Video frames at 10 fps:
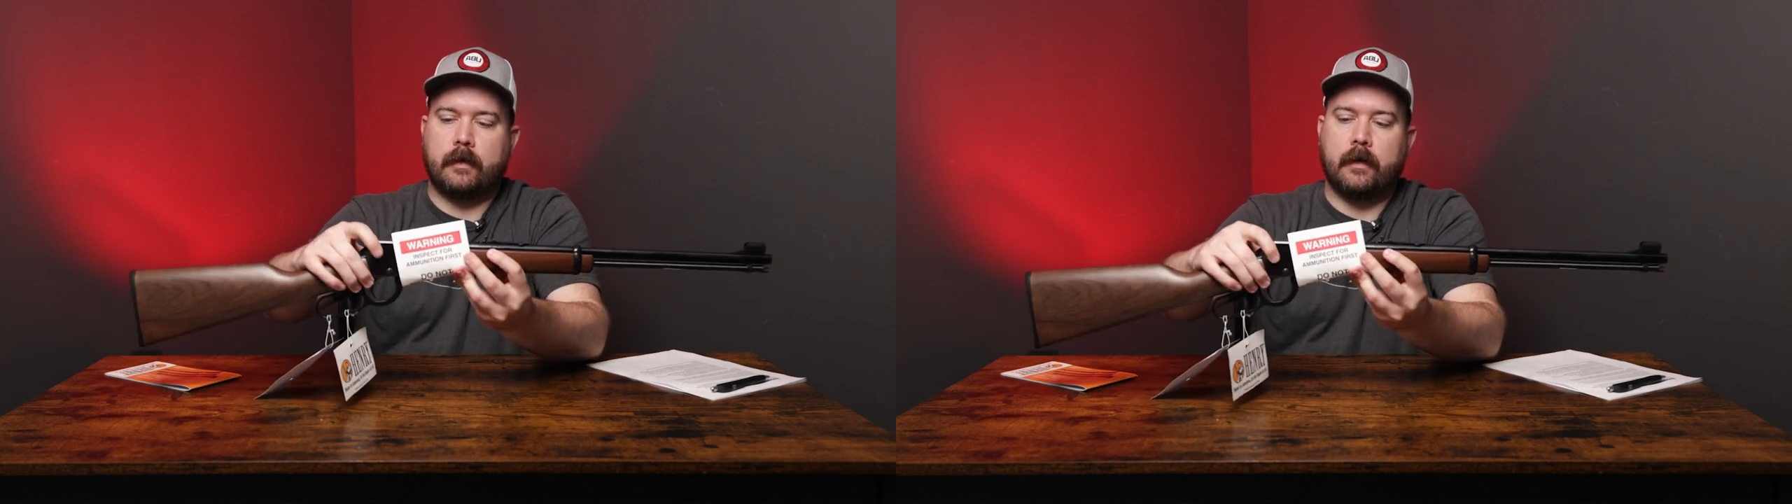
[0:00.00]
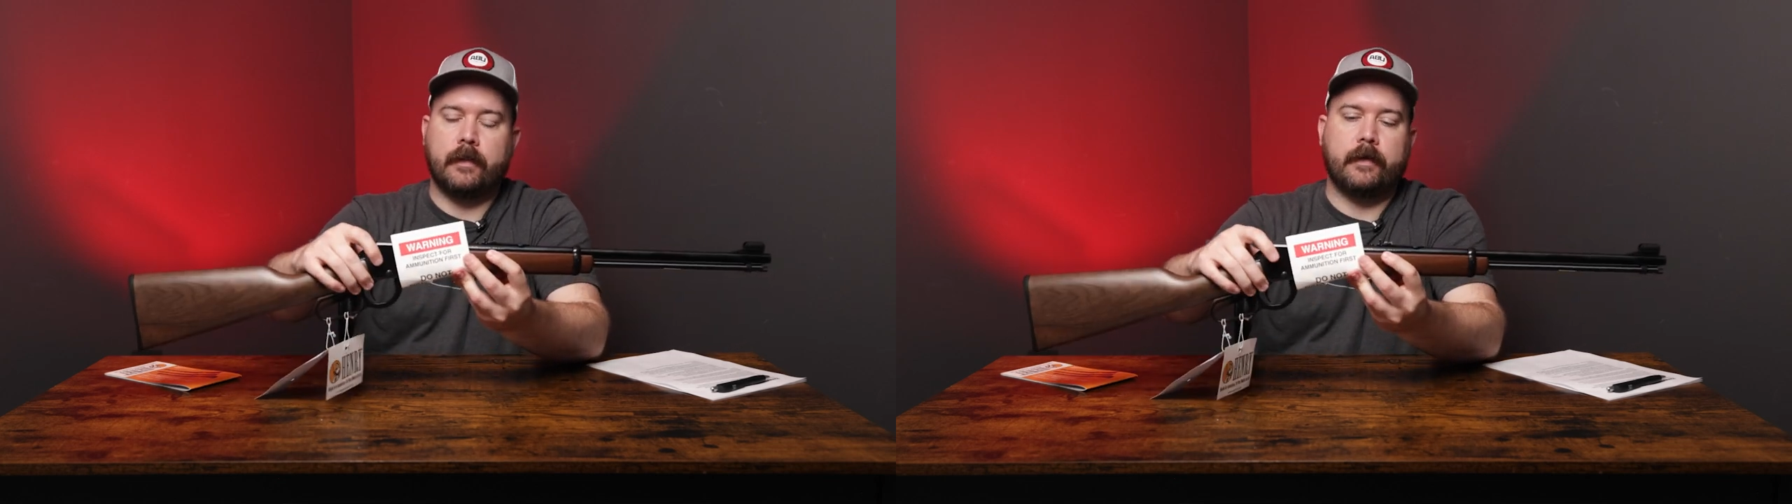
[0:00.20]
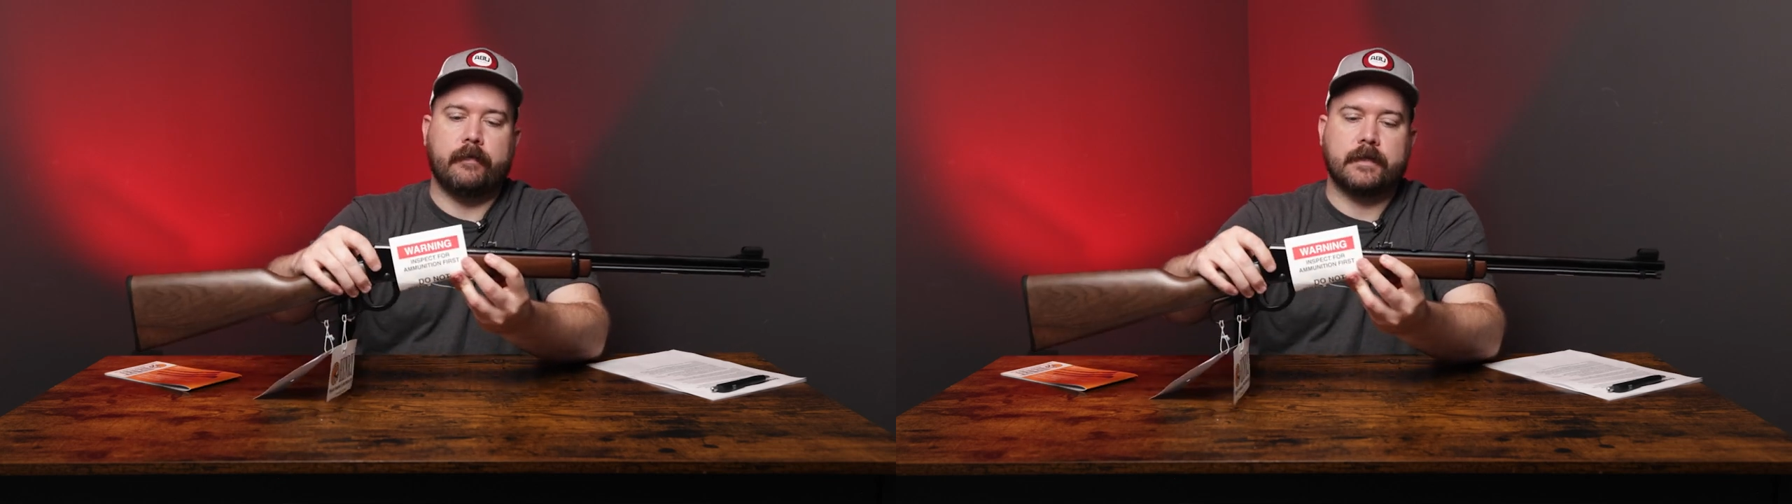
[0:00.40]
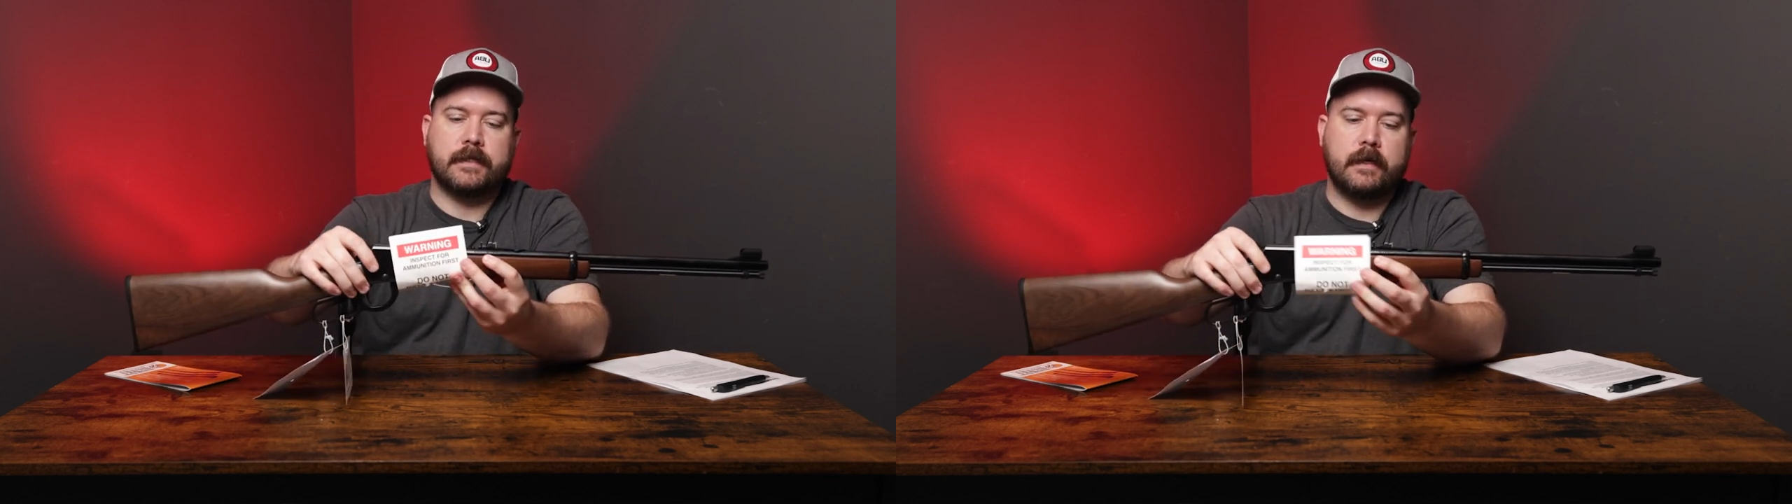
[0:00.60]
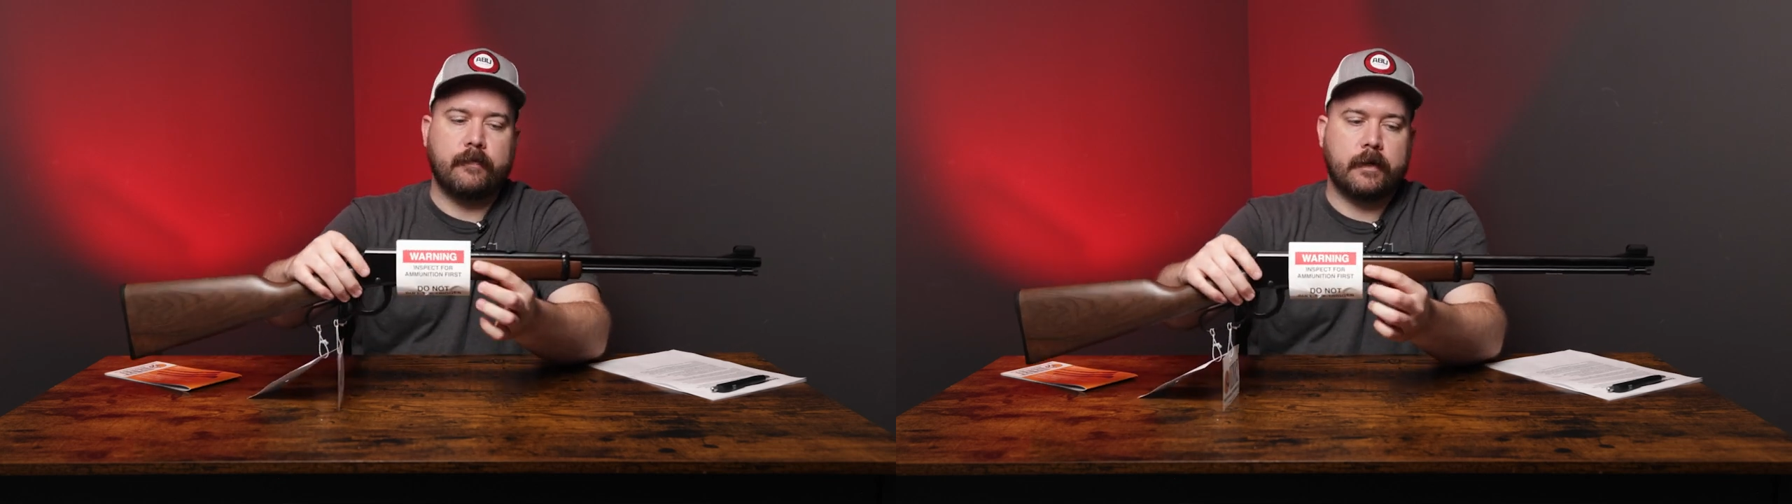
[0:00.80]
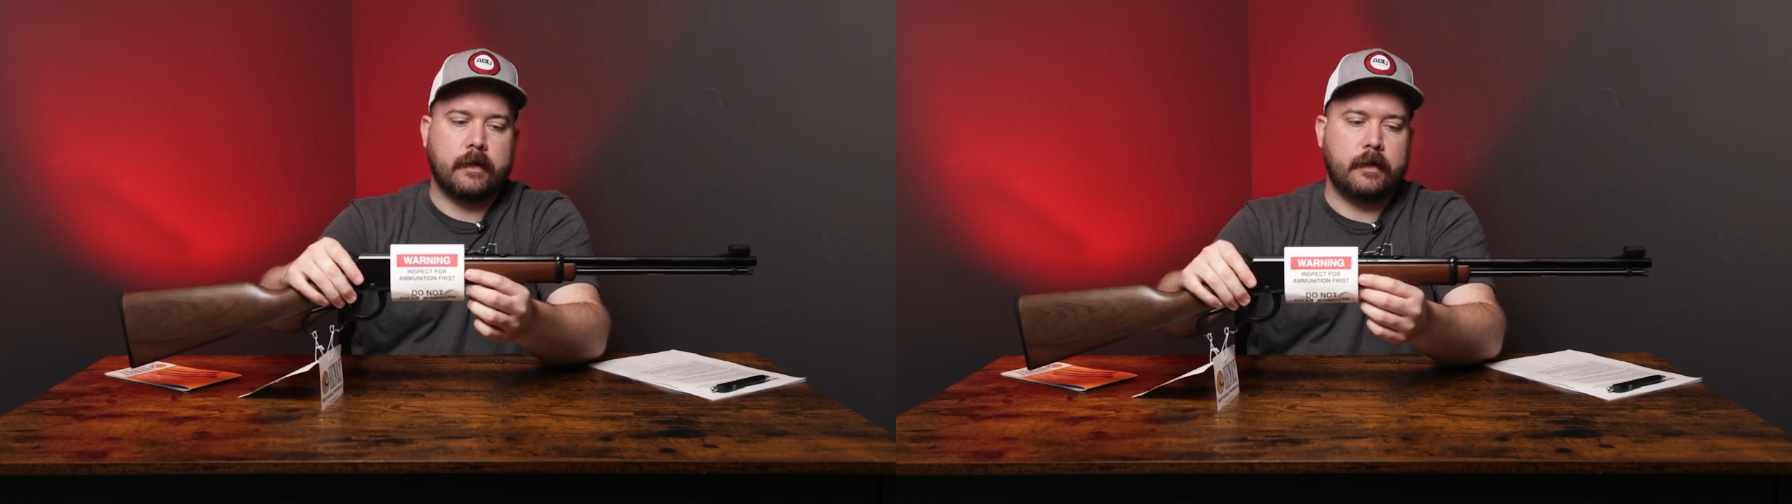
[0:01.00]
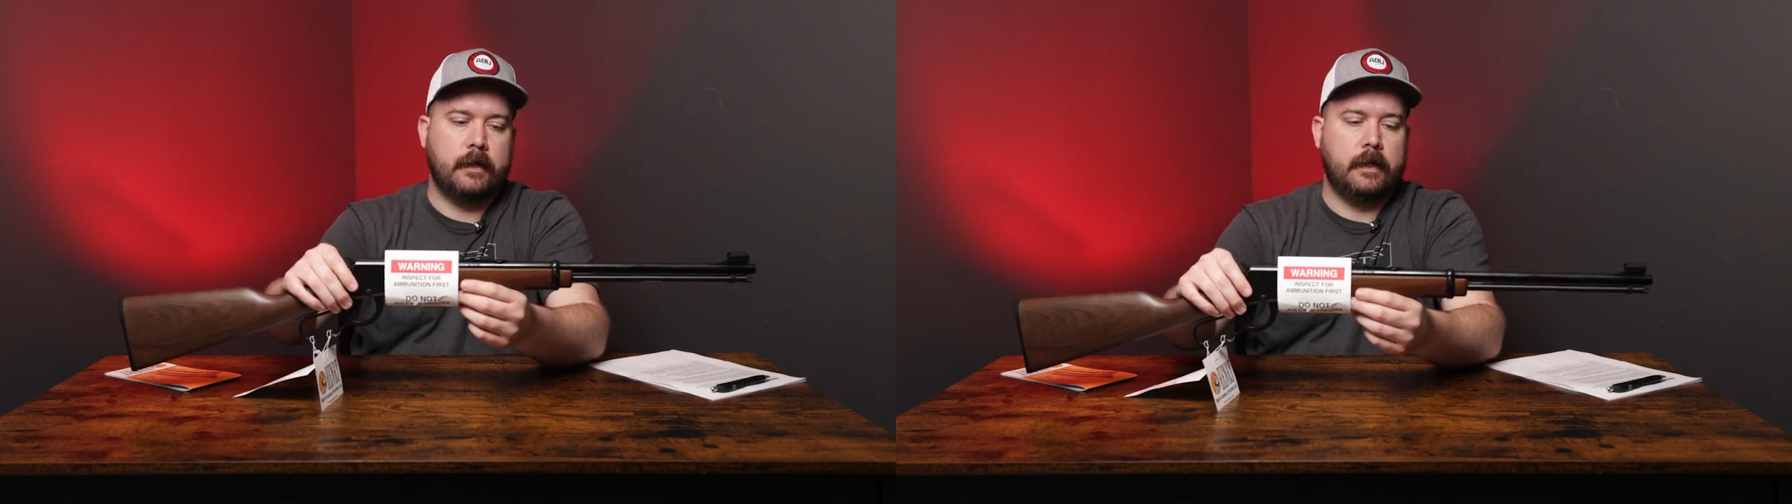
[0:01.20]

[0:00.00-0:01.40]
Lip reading: on the receiver,